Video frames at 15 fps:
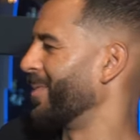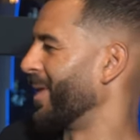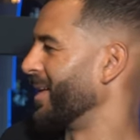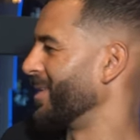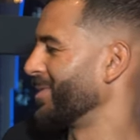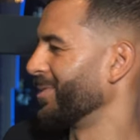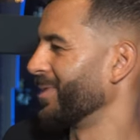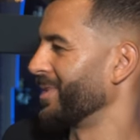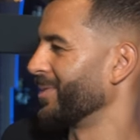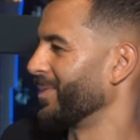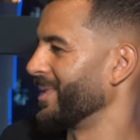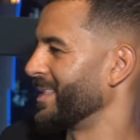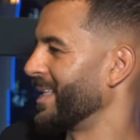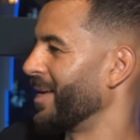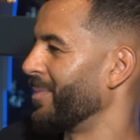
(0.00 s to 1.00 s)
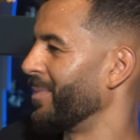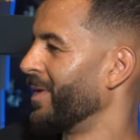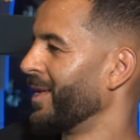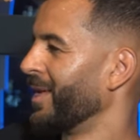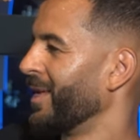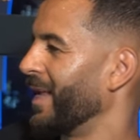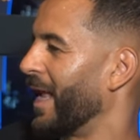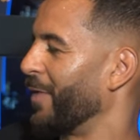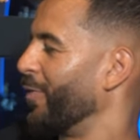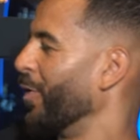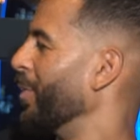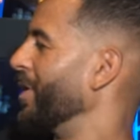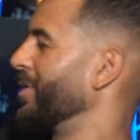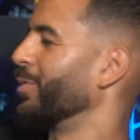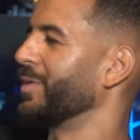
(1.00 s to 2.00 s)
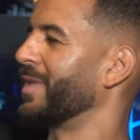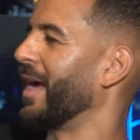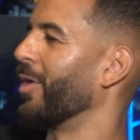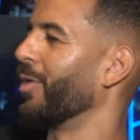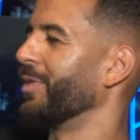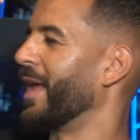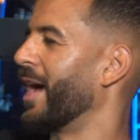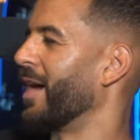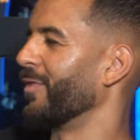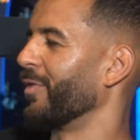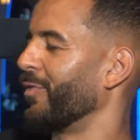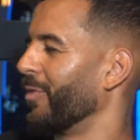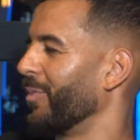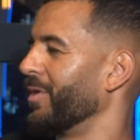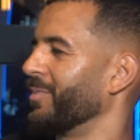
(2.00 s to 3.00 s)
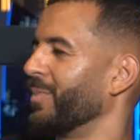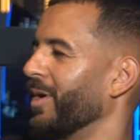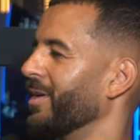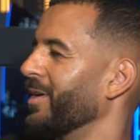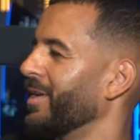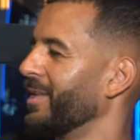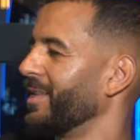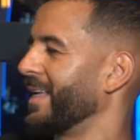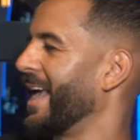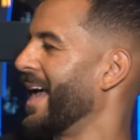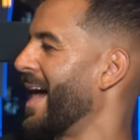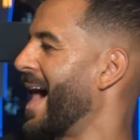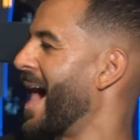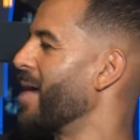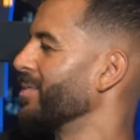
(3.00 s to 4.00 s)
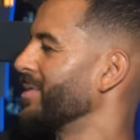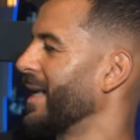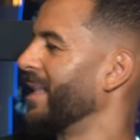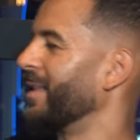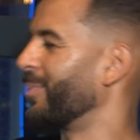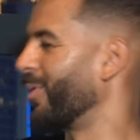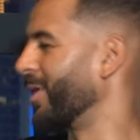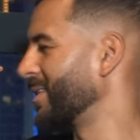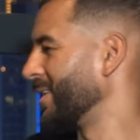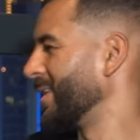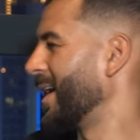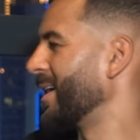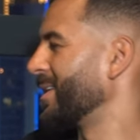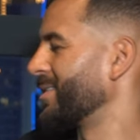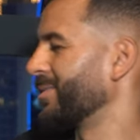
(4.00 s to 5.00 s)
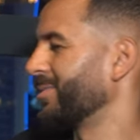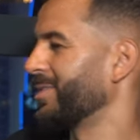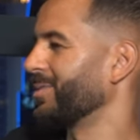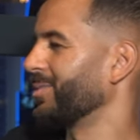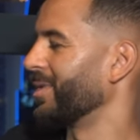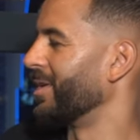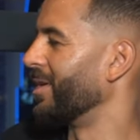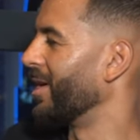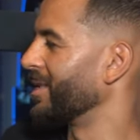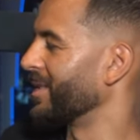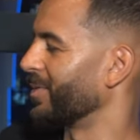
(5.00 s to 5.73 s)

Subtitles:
Yeah, man, it's always them. So like, footballers will tell their other footballers, but to get outside the press and that, it's all the nerds